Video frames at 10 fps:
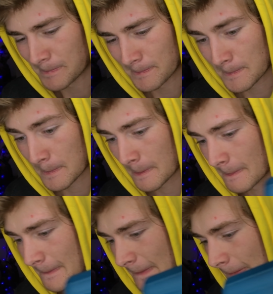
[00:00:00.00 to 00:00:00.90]
Excuse me?
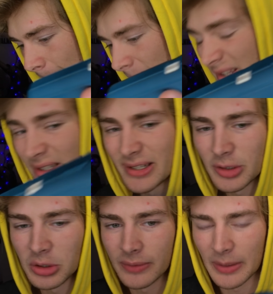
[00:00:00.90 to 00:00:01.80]
I said it's
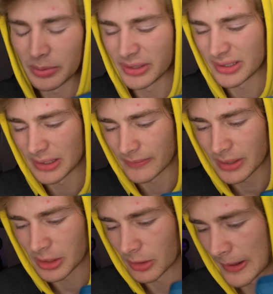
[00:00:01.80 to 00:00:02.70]
cool if I put this in a
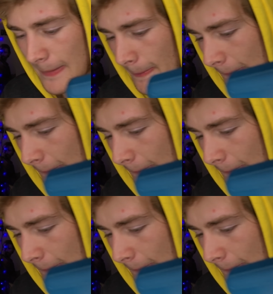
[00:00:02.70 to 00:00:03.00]
video, right?